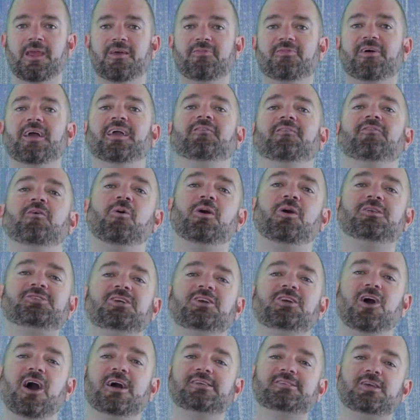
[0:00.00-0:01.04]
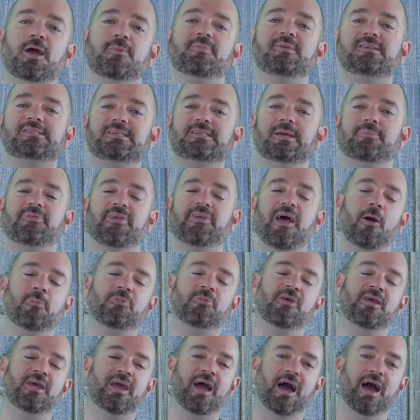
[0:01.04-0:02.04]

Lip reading: Thank you for watching, guys. Hope this tip's helped.